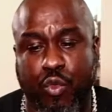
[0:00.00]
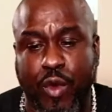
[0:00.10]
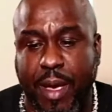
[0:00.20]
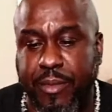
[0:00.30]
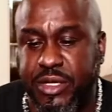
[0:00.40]
to
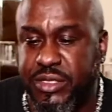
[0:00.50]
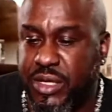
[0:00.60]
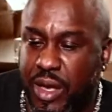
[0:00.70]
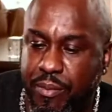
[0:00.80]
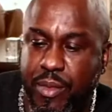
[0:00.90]
wrap this
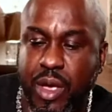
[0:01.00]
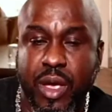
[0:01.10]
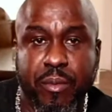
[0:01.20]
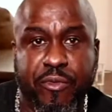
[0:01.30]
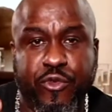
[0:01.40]
up
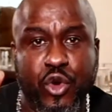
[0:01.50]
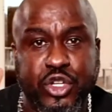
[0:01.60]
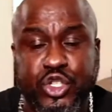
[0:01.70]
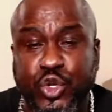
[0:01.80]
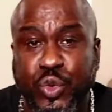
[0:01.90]
before
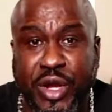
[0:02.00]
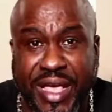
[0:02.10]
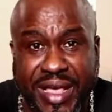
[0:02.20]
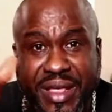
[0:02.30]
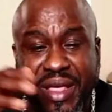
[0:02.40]
it's too
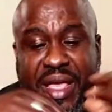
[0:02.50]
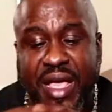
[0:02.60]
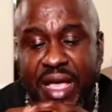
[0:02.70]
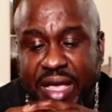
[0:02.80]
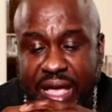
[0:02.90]
late.
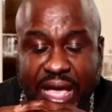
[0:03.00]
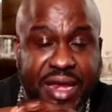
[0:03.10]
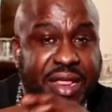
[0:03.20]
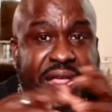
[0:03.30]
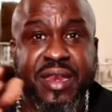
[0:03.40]
I
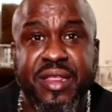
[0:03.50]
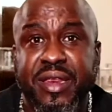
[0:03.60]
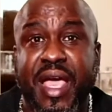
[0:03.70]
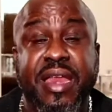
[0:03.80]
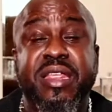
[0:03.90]

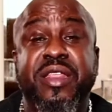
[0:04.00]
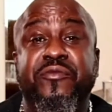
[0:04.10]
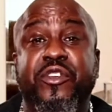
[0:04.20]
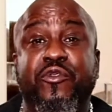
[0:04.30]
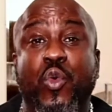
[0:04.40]
didn't
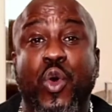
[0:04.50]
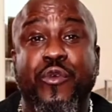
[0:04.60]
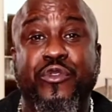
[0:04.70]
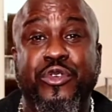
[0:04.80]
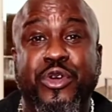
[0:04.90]
even give a
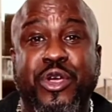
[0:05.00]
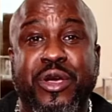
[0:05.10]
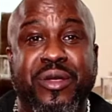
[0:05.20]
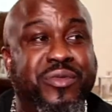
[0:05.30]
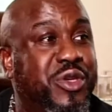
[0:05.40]
word for
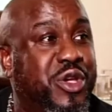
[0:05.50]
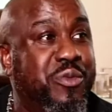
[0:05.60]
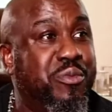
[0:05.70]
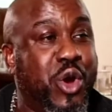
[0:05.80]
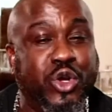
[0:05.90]
the
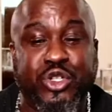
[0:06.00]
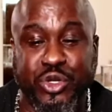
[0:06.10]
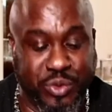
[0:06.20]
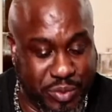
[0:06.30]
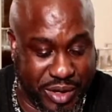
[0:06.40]

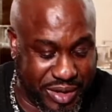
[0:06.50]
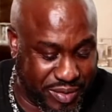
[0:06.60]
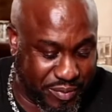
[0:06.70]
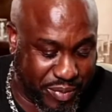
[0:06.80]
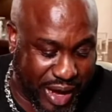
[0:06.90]
commercial, but
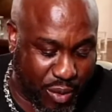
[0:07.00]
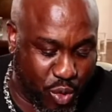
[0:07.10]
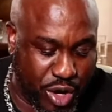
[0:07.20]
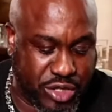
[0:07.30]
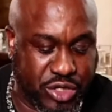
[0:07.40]
I
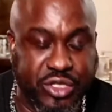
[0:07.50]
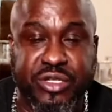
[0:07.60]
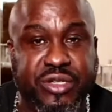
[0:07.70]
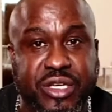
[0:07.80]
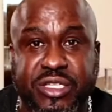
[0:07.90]
wanted to
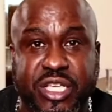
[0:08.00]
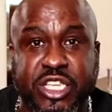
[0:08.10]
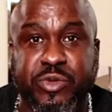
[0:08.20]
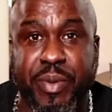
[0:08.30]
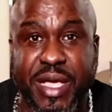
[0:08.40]
just
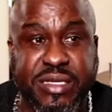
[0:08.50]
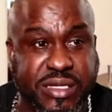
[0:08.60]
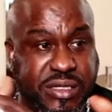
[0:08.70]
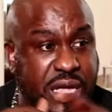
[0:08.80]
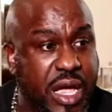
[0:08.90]
touch
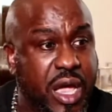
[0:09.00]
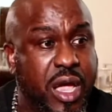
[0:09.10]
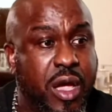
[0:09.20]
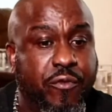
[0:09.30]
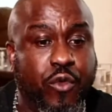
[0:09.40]
bases.
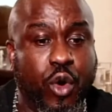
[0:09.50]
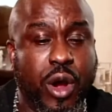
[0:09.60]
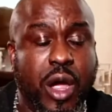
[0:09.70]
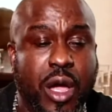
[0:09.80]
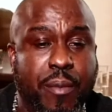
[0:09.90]

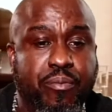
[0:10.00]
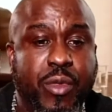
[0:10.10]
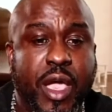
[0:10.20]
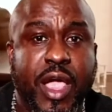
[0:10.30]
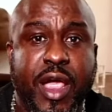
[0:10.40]
For
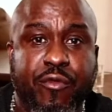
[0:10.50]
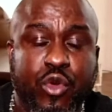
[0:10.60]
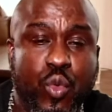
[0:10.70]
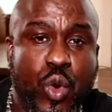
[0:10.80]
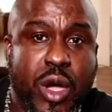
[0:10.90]

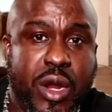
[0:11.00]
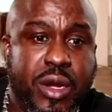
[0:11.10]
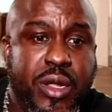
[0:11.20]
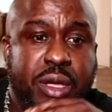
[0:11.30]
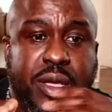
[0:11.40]

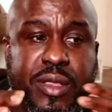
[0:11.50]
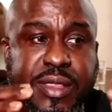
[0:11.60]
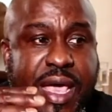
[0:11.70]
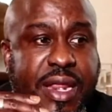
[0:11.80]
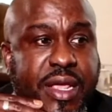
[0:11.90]
everyone
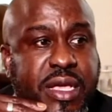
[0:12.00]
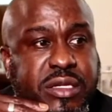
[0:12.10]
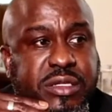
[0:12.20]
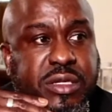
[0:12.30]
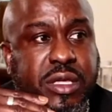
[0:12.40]
that
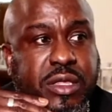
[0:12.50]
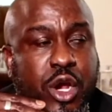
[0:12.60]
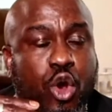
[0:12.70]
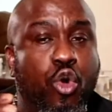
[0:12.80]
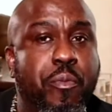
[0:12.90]
is
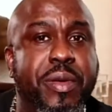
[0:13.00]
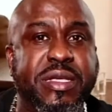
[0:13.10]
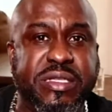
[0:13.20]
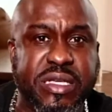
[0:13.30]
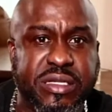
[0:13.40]
their own
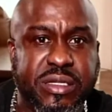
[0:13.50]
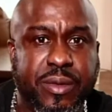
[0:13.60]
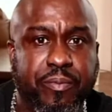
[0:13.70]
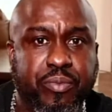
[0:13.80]
business,